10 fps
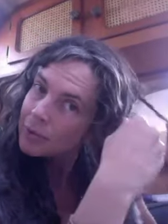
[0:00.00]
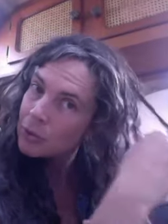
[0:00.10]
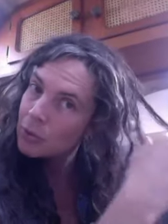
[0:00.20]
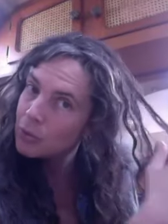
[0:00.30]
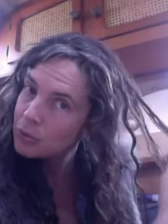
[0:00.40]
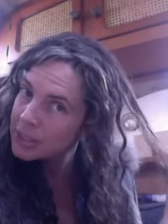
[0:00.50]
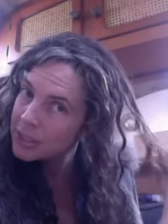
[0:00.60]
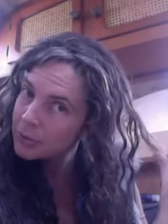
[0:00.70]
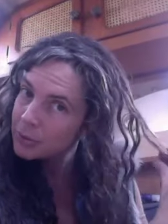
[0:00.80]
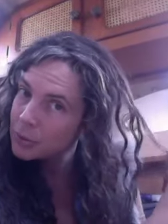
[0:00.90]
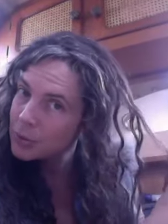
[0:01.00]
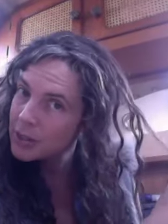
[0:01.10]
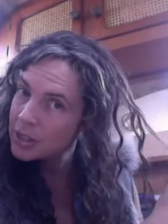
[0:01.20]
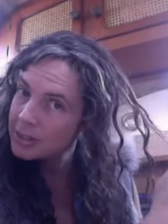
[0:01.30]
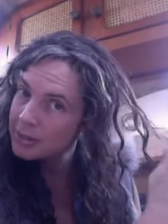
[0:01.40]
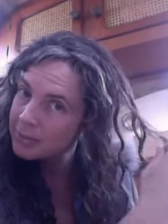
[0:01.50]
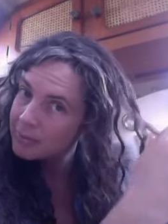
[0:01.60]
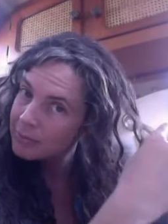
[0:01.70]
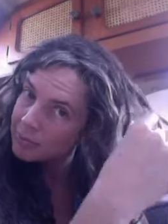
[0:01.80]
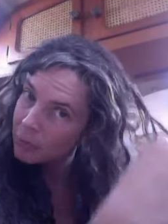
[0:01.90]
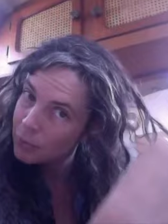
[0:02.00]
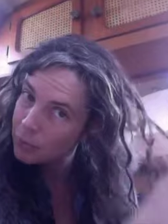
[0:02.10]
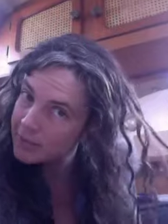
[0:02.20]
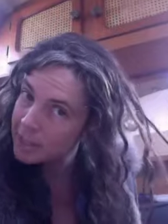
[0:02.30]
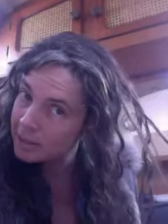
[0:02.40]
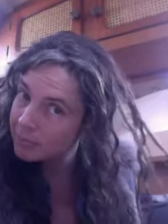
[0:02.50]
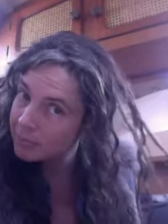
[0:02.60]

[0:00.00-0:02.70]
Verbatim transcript: Gorgeous little treasures, all of us.